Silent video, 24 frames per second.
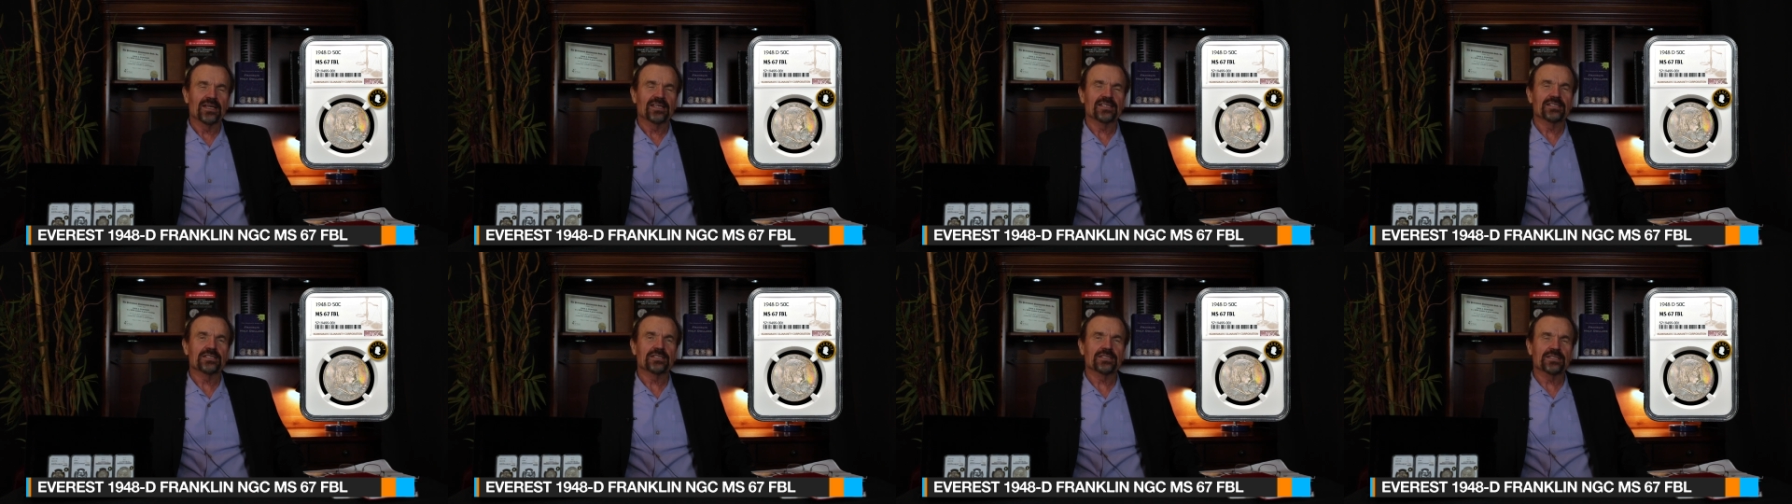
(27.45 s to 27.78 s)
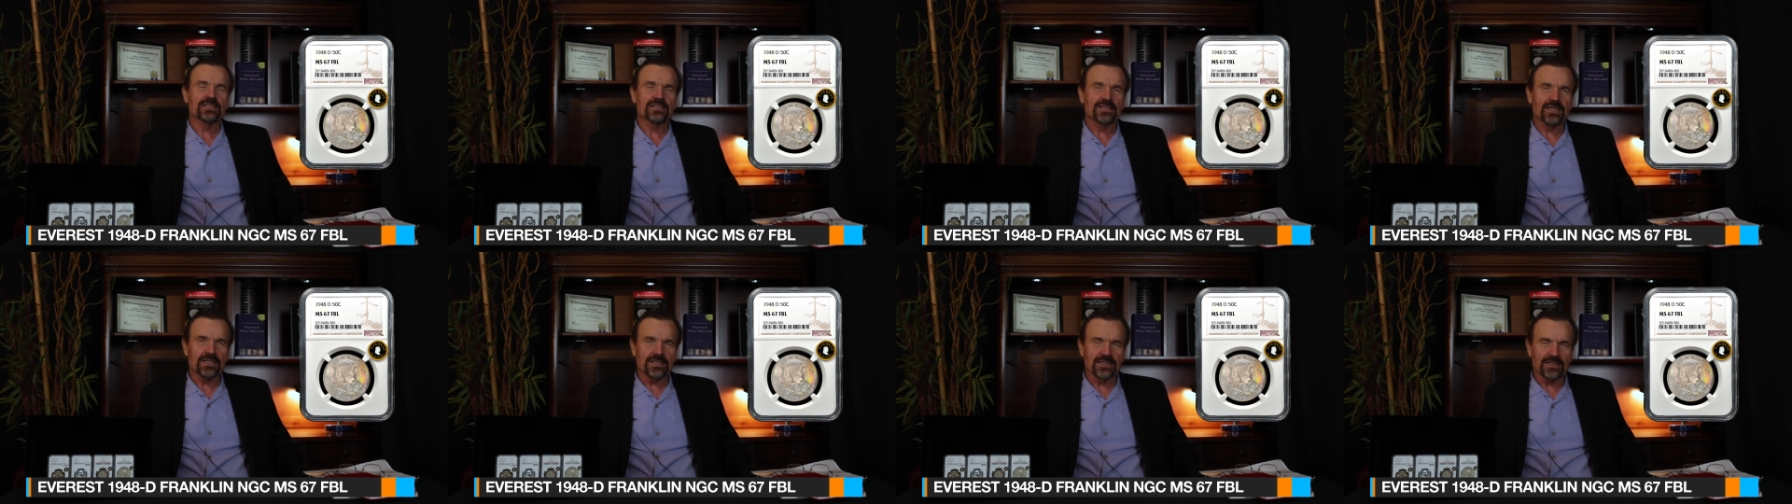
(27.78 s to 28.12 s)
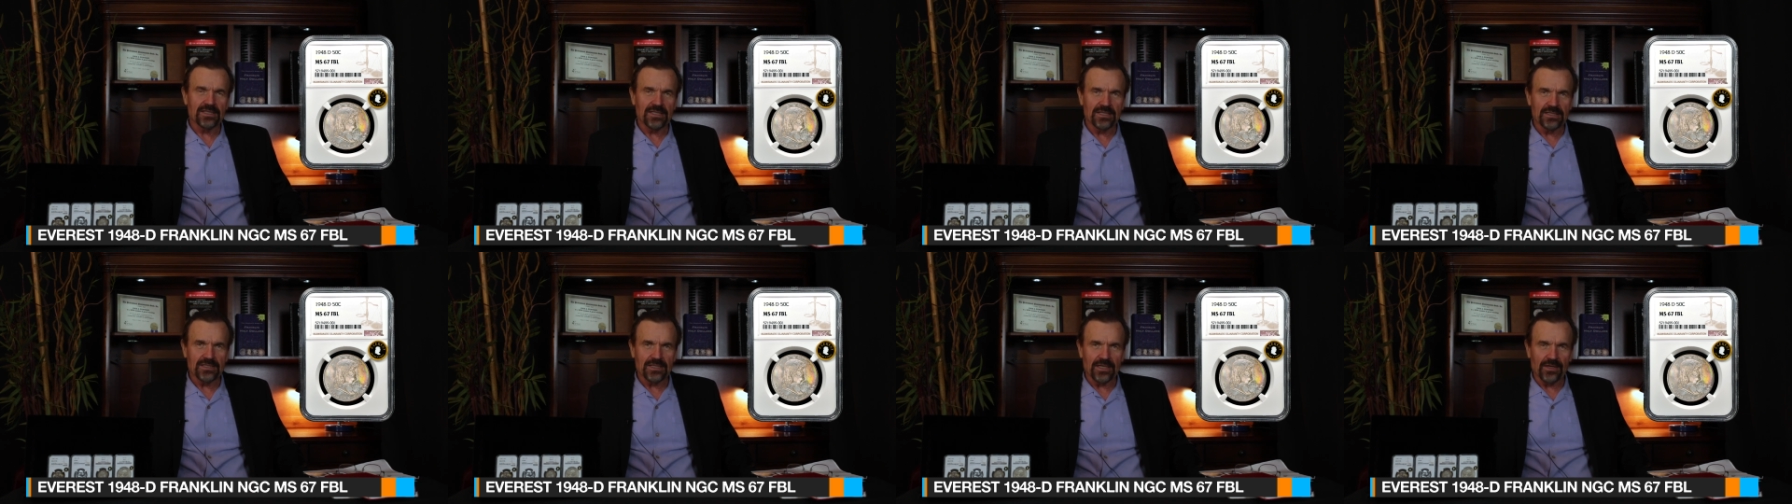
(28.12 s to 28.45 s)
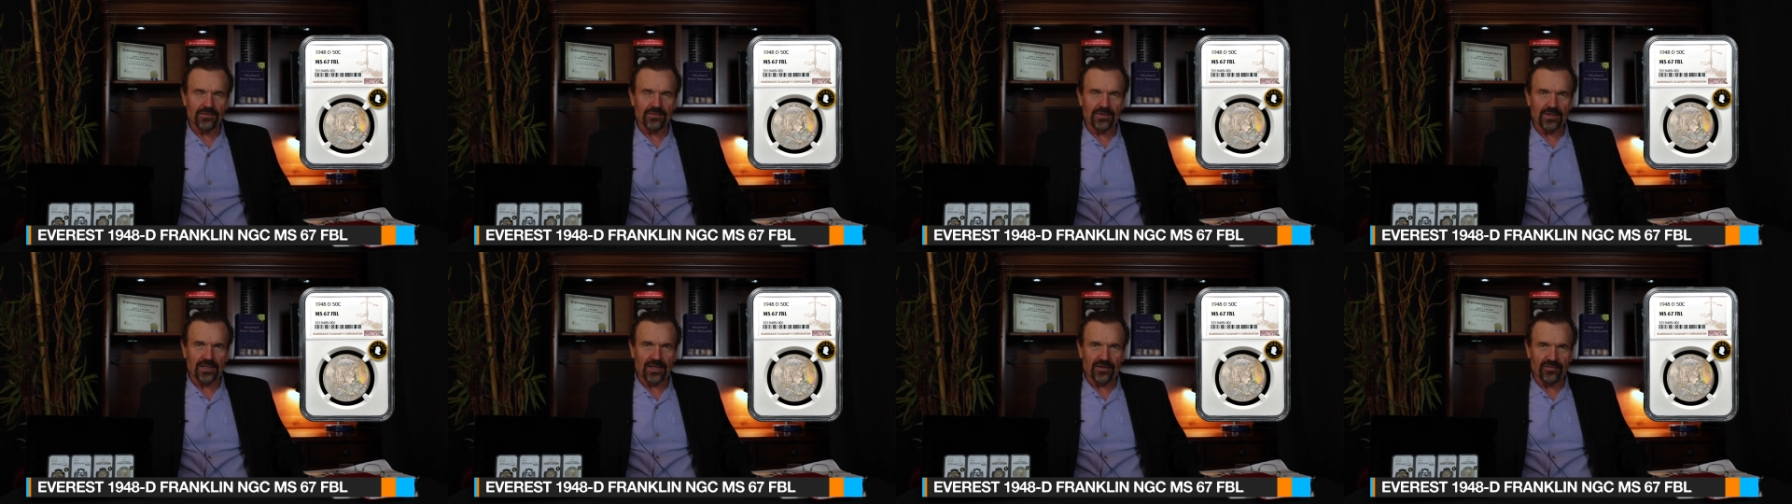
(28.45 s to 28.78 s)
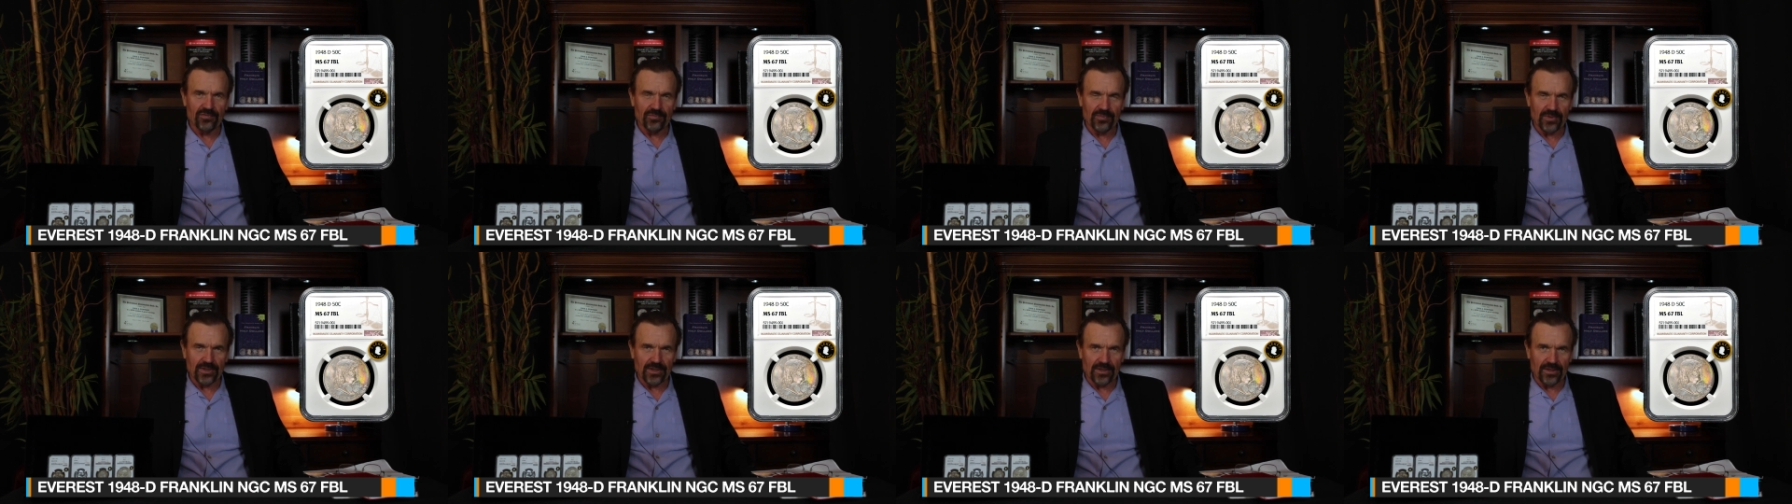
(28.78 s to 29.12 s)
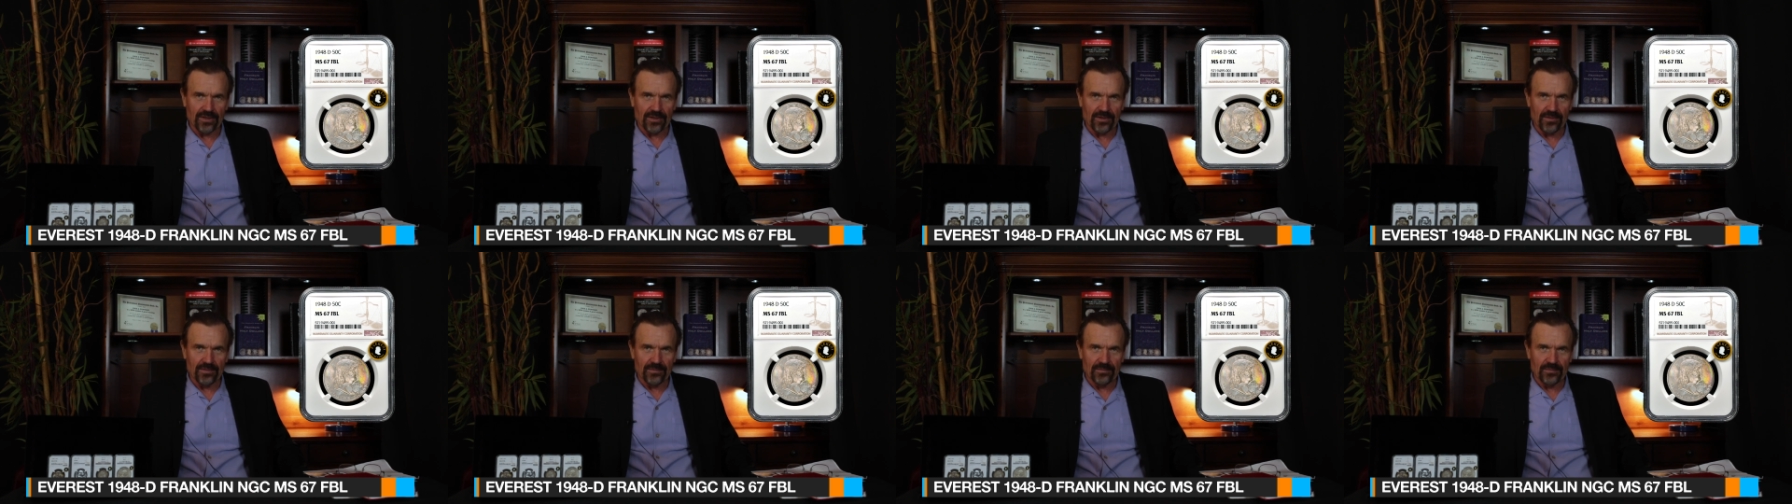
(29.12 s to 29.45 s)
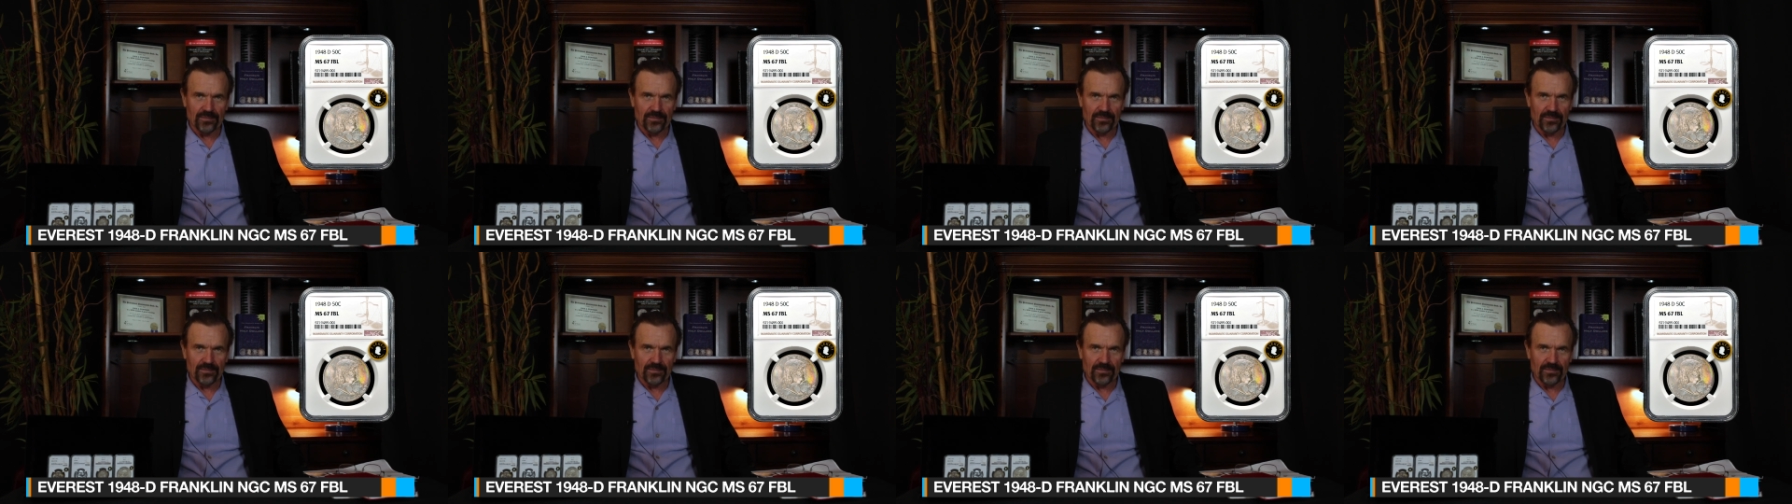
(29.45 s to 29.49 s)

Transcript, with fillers: 67 FBL.